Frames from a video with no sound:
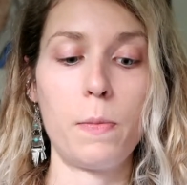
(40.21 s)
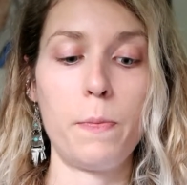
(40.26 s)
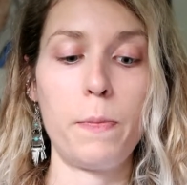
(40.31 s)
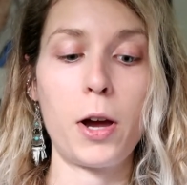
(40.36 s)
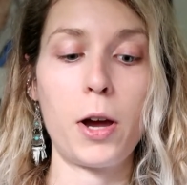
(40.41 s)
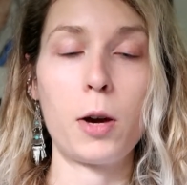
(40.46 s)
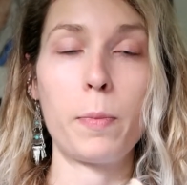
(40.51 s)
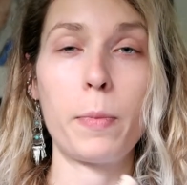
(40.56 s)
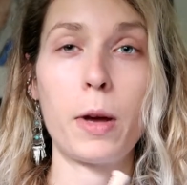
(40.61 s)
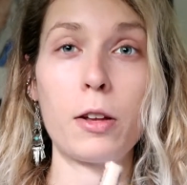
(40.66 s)

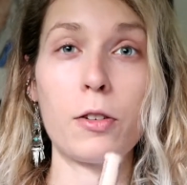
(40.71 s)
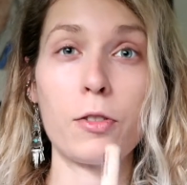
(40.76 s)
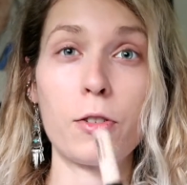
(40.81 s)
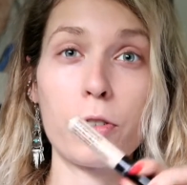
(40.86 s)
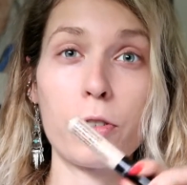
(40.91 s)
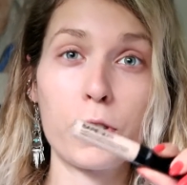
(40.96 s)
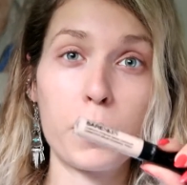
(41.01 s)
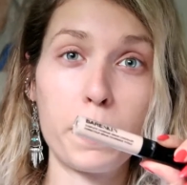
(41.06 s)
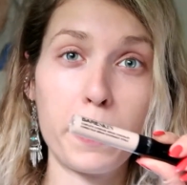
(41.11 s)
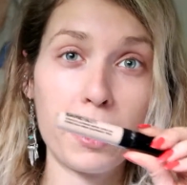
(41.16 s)

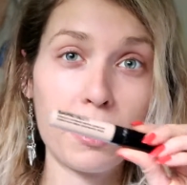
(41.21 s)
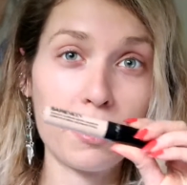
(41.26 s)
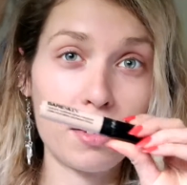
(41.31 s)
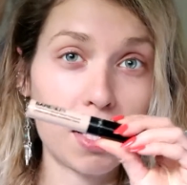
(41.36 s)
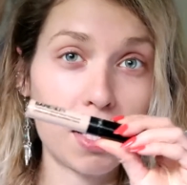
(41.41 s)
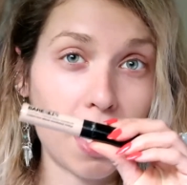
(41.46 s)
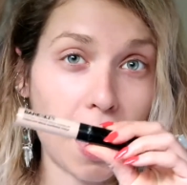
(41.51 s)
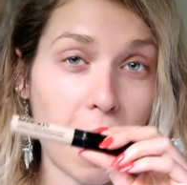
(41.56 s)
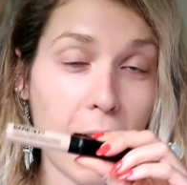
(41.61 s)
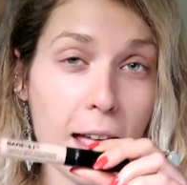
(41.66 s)
BareMinerals
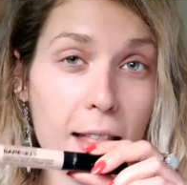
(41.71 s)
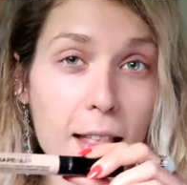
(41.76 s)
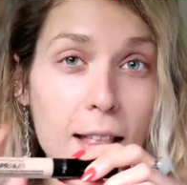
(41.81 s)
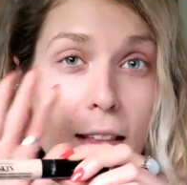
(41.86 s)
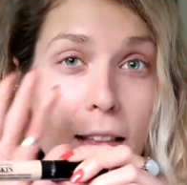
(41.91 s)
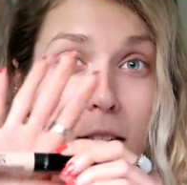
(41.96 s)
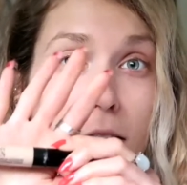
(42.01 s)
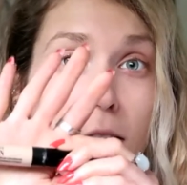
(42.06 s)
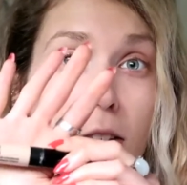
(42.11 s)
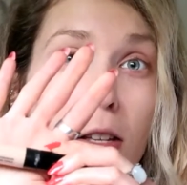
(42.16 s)
Bareskin,
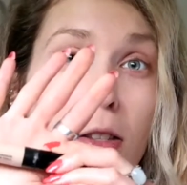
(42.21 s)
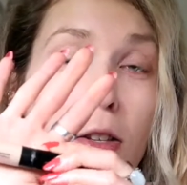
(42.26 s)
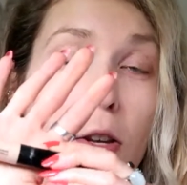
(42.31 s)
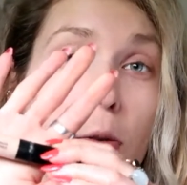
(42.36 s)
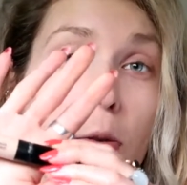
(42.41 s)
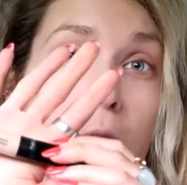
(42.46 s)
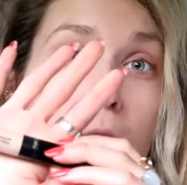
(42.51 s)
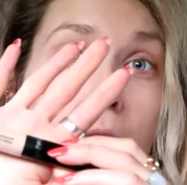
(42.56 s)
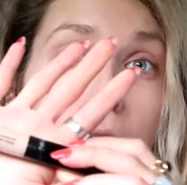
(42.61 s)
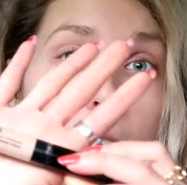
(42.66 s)
and this is a
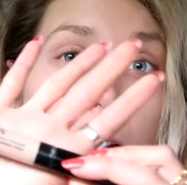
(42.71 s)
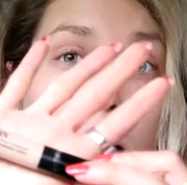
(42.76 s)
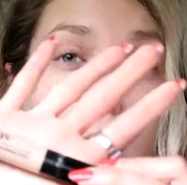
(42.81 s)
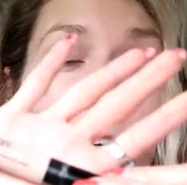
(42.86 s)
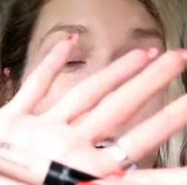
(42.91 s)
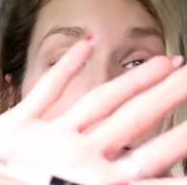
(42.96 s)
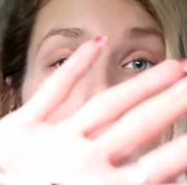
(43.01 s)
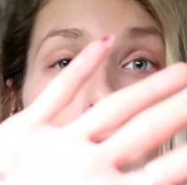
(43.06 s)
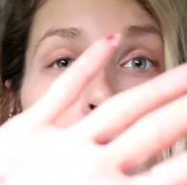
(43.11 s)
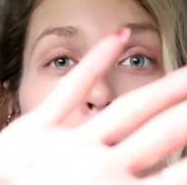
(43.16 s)
new
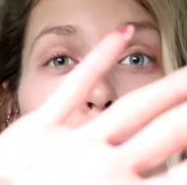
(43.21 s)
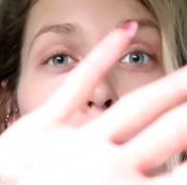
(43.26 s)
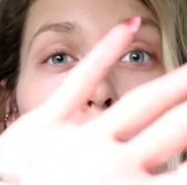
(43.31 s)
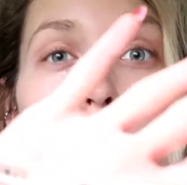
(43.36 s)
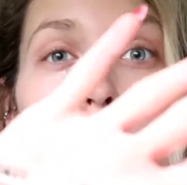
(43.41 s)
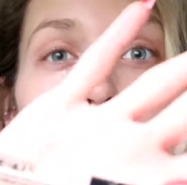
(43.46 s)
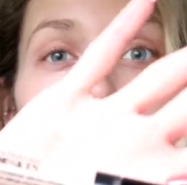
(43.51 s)
concealer that I've been